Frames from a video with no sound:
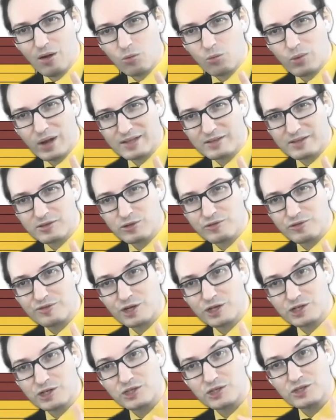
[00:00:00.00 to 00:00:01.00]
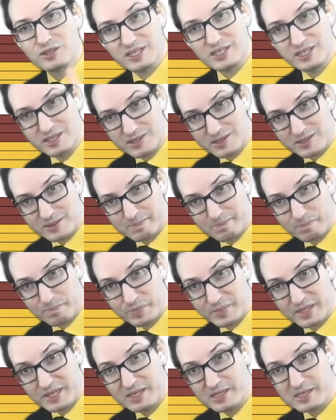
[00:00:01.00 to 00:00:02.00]
What the version is
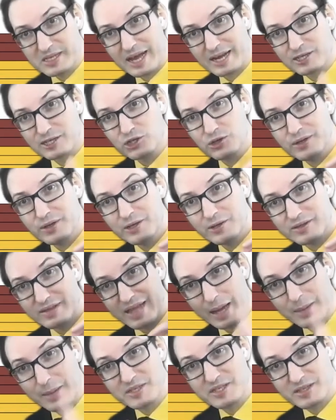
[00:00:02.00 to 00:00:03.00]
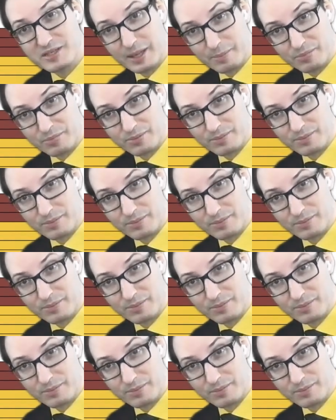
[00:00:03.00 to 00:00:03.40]
actually a timestamp.